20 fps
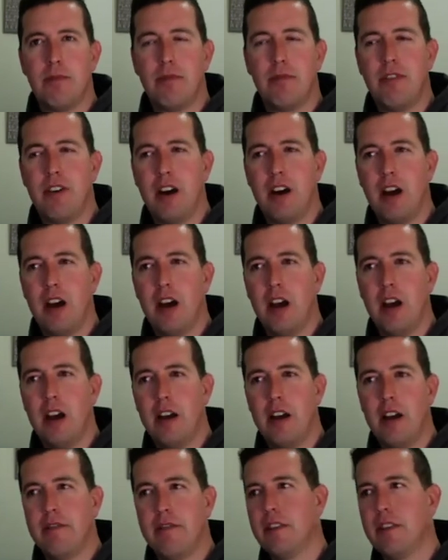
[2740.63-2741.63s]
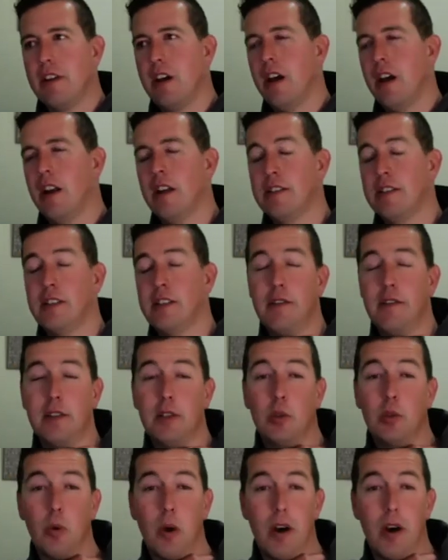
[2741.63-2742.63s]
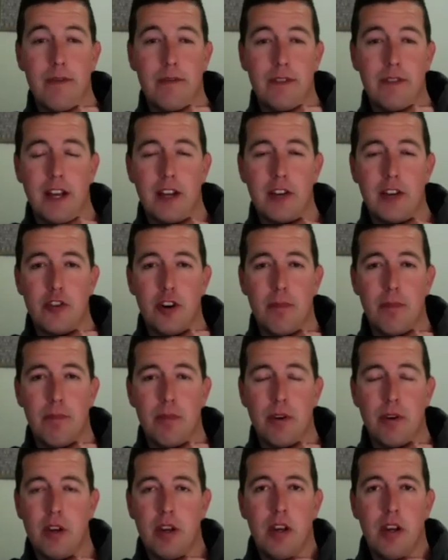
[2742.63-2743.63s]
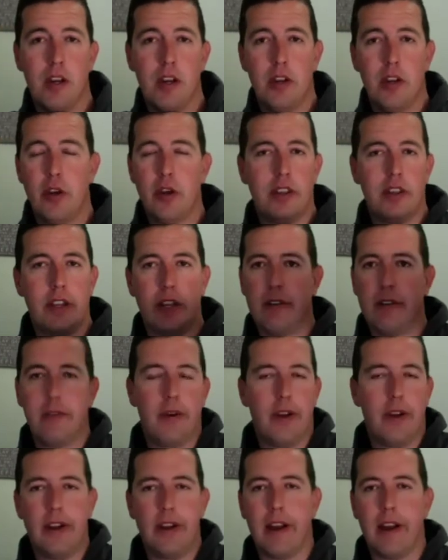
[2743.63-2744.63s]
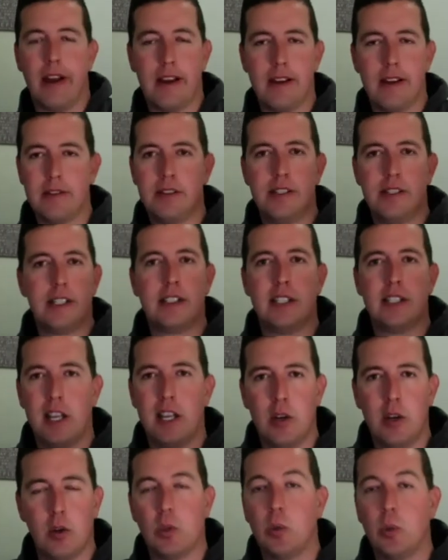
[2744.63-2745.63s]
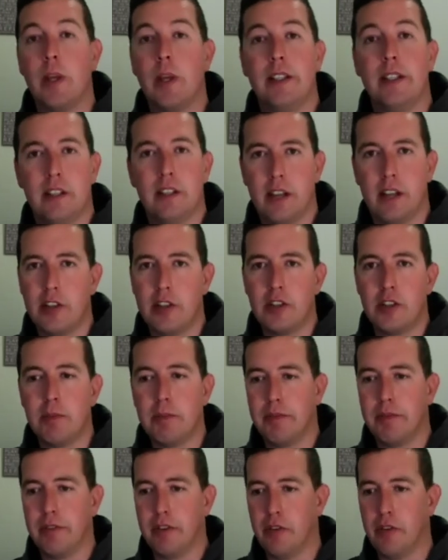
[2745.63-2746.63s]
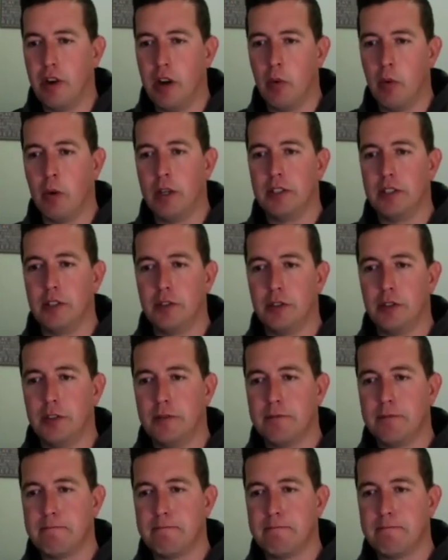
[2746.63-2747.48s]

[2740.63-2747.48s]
5 night, instead of a 12-night trip, you can then do it like a 16 or 20-night trip if you really wanted to.